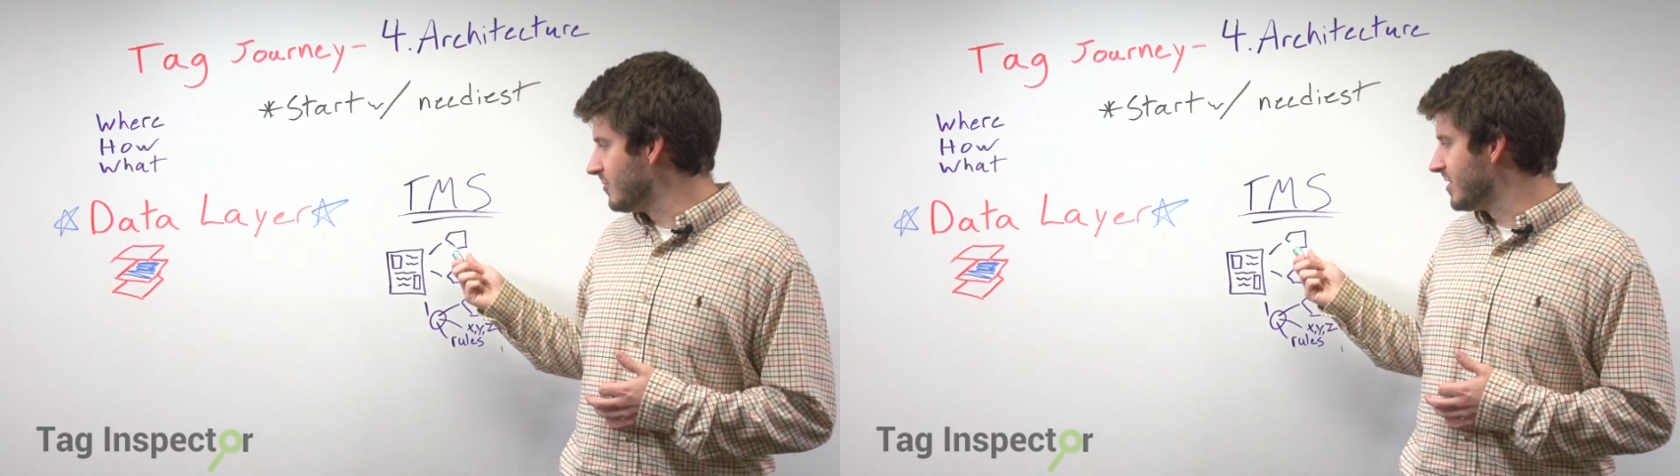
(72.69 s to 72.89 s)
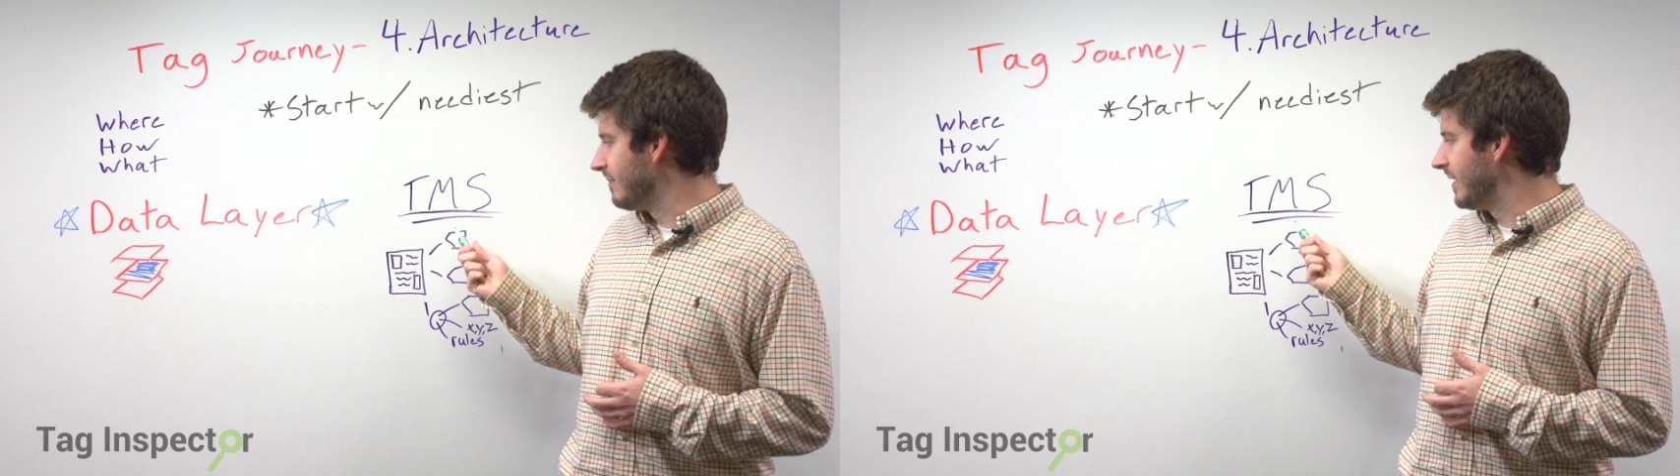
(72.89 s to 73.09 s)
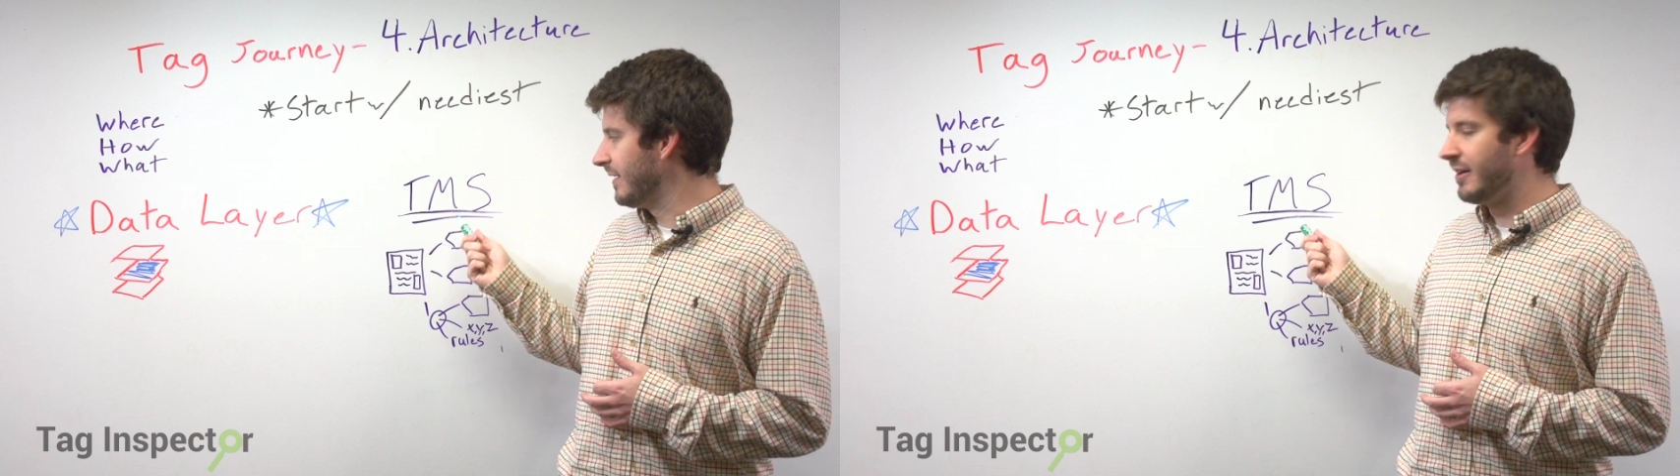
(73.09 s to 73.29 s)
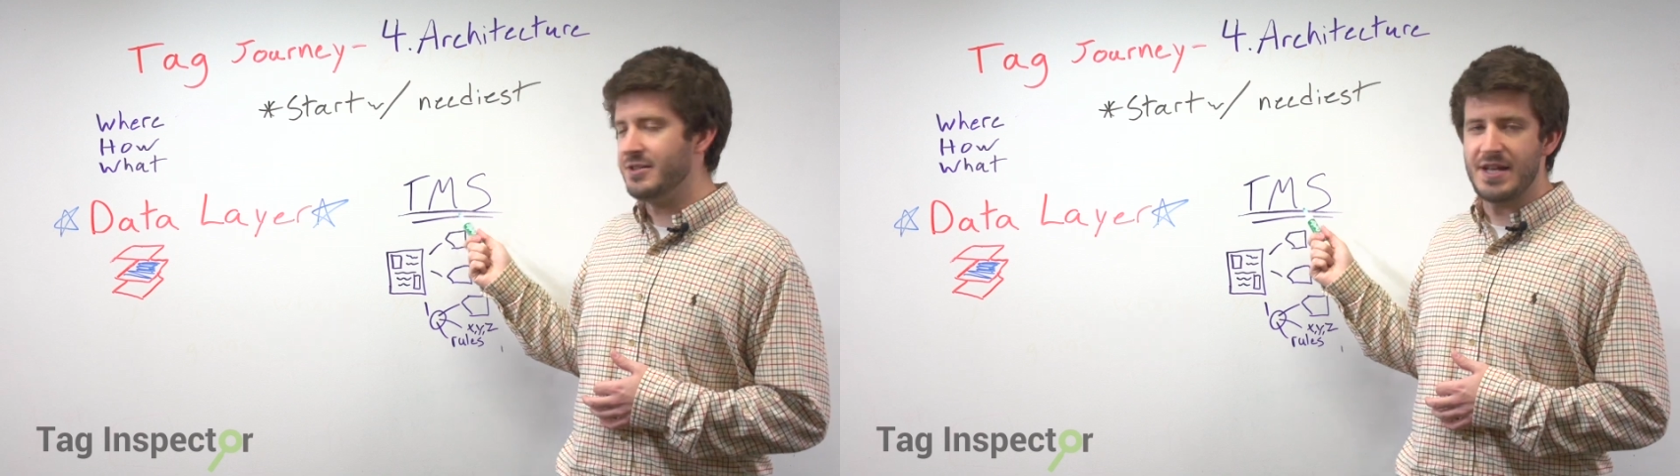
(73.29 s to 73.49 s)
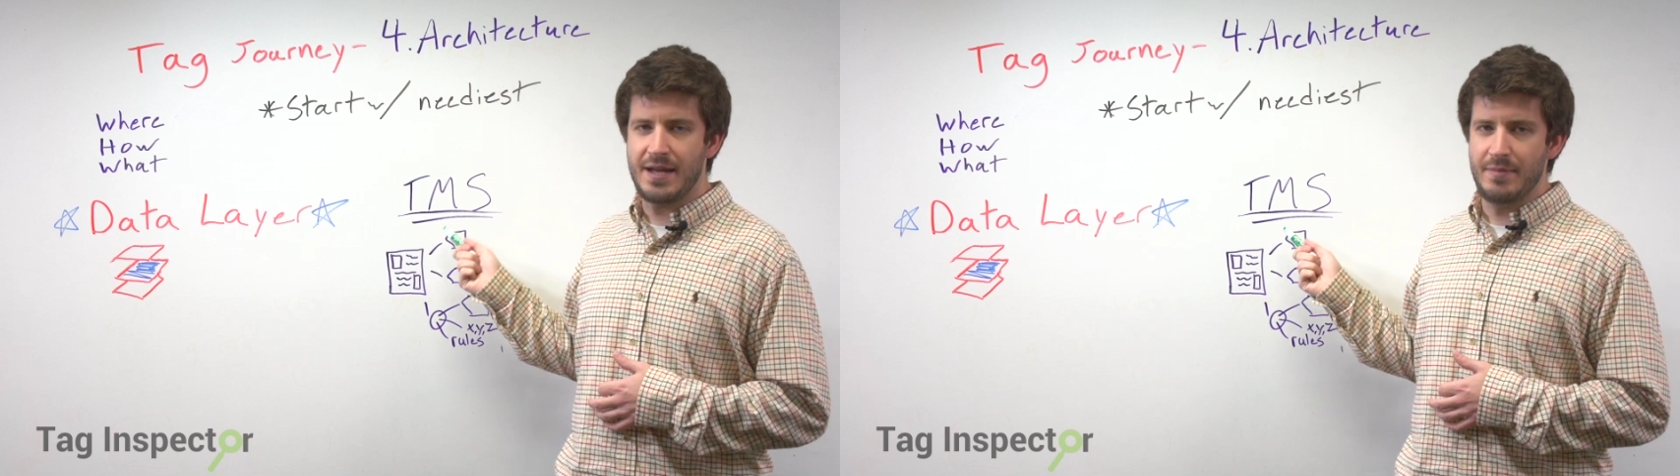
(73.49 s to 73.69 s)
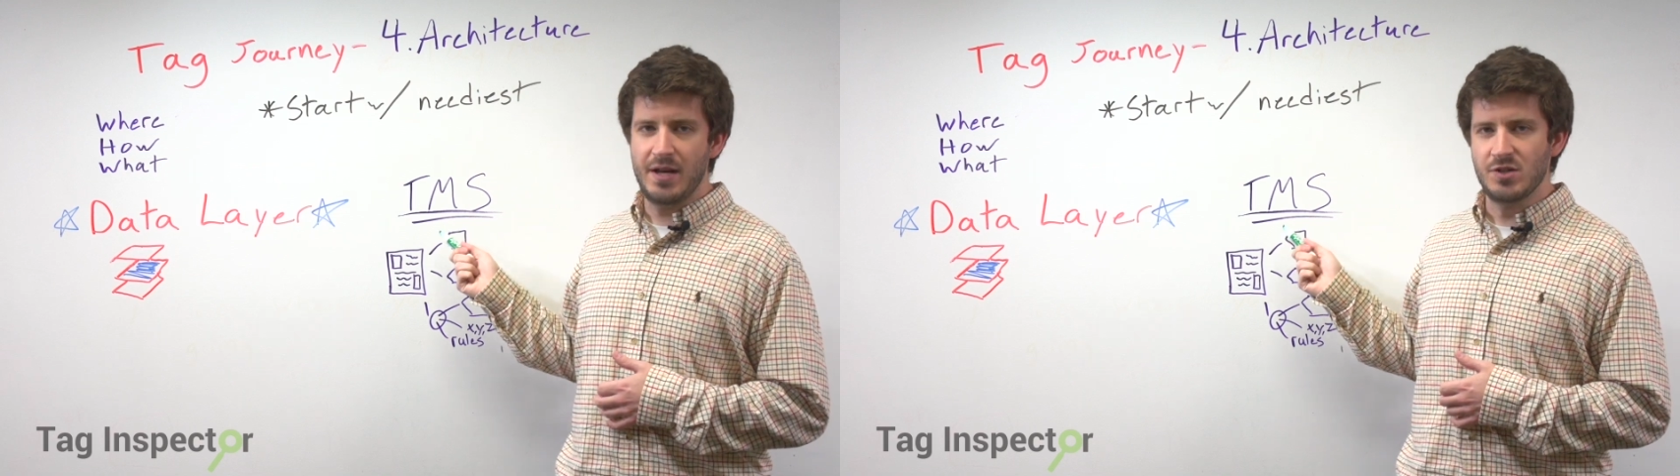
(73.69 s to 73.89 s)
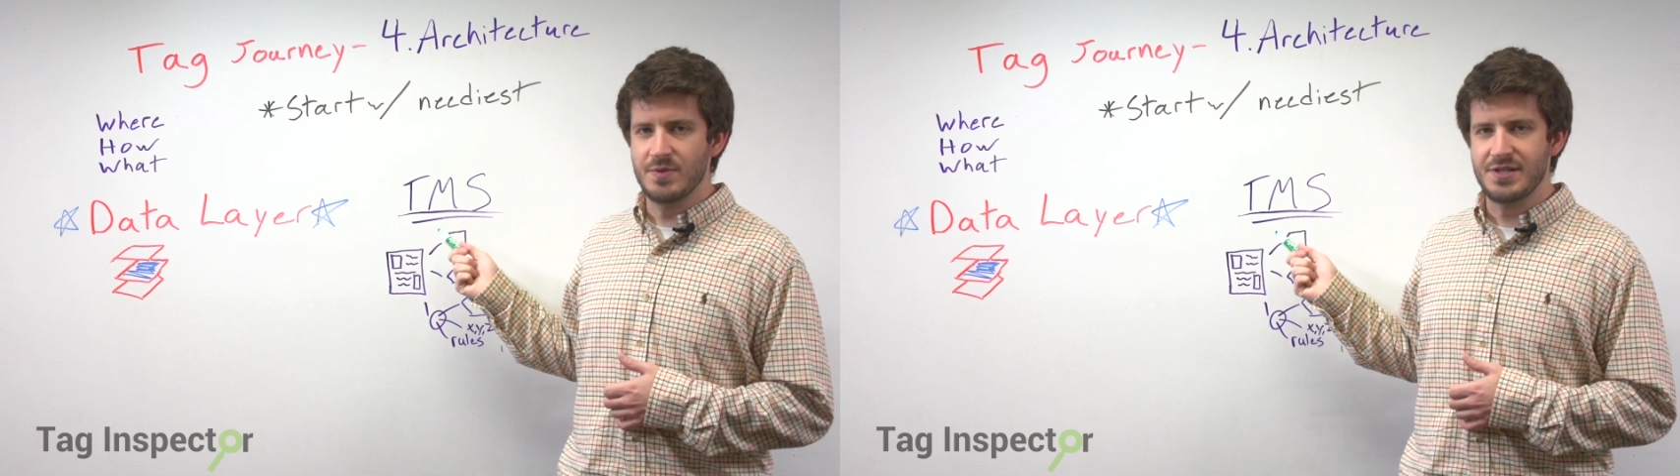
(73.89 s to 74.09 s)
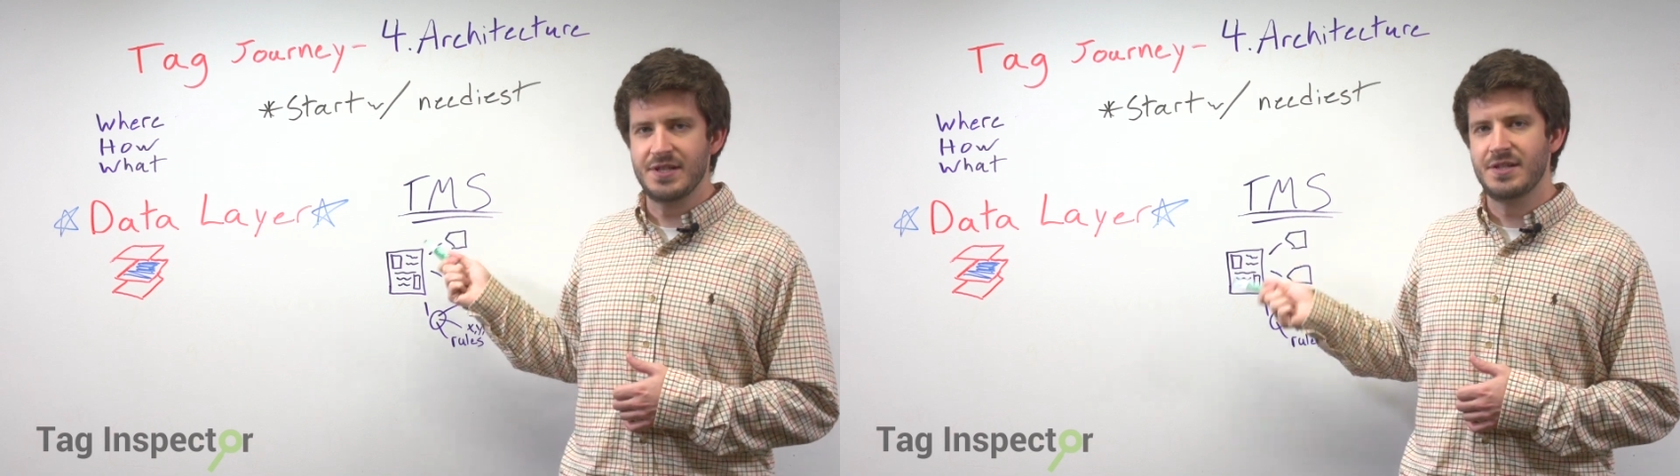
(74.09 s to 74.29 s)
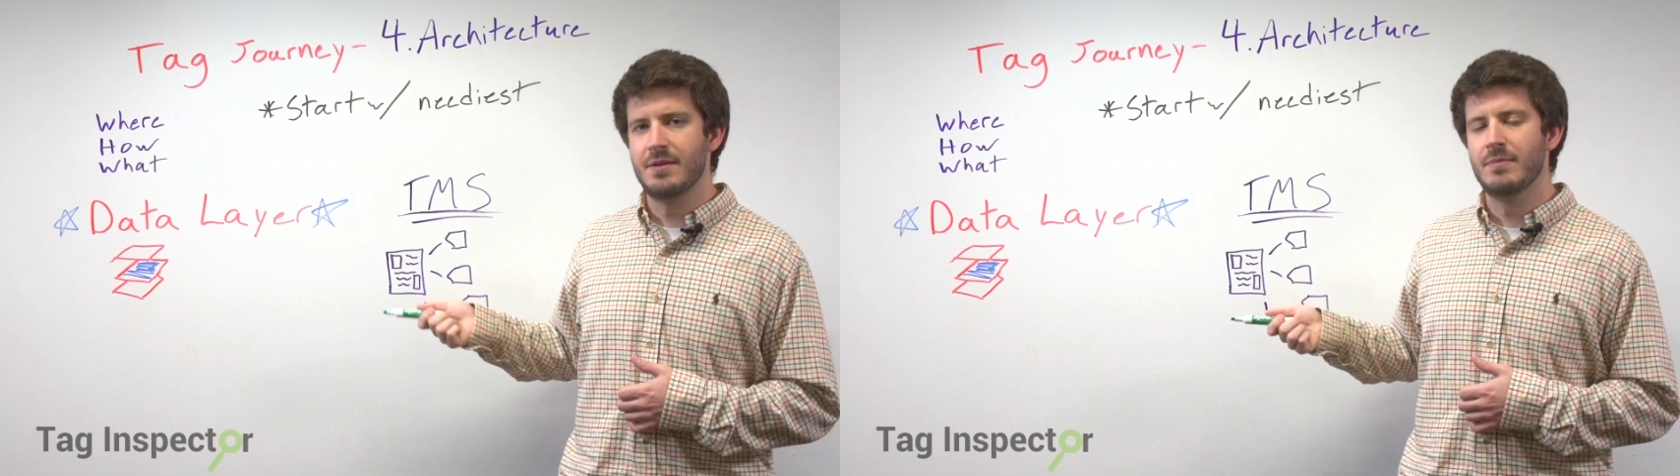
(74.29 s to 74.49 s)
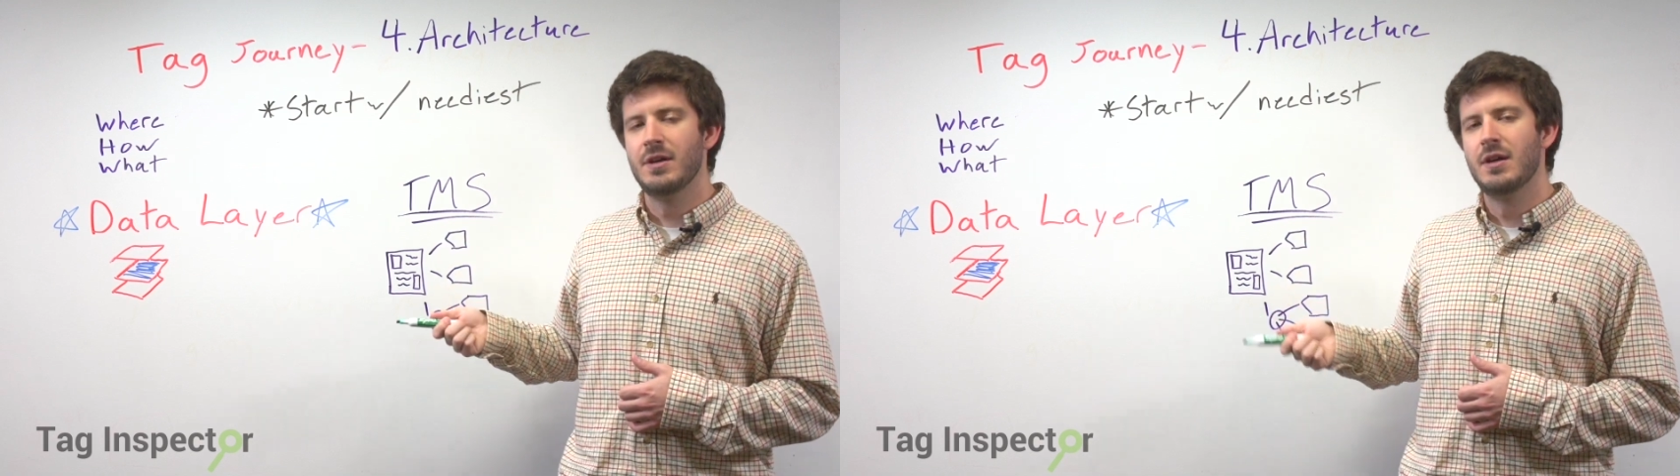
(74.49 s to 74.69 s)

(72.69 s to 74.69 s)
something like our tag management system